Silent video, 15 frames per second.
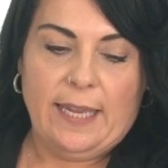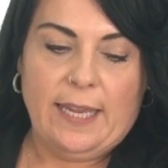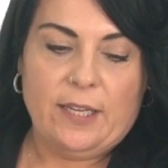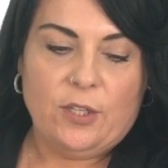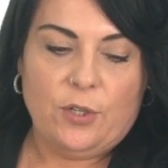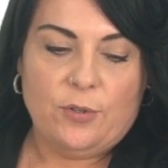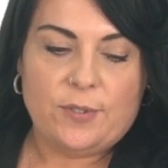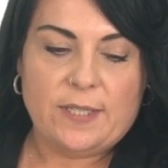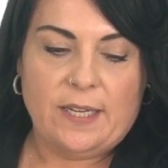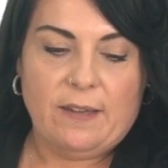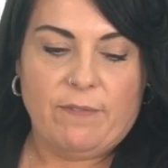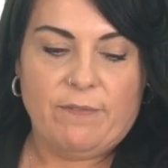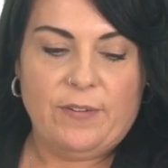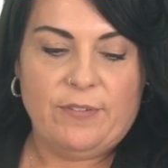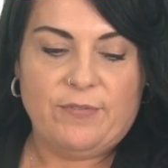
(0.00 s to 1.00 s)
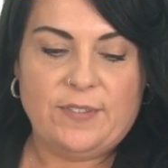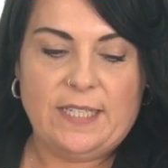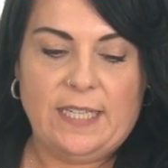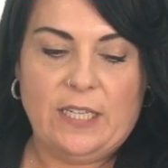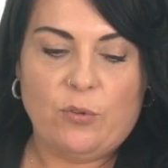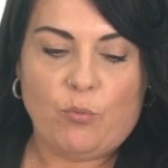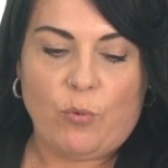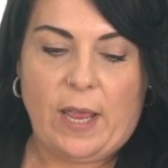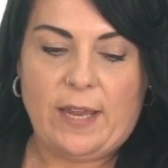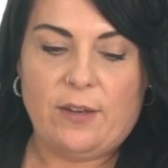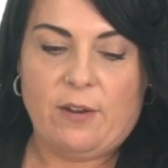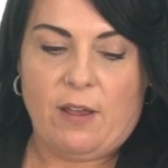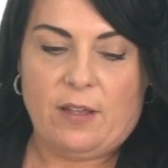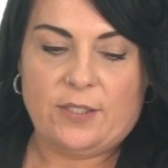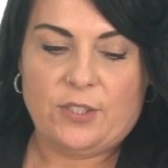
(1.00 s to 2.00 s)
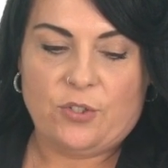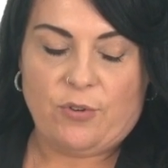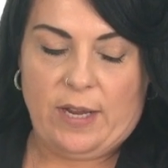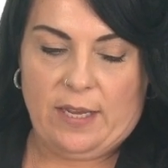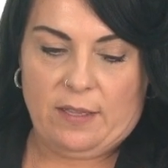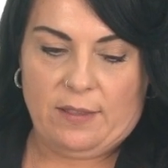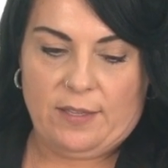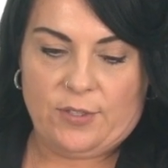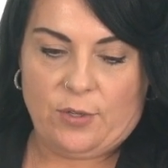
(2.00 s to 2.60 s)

and using 15 retinol strength.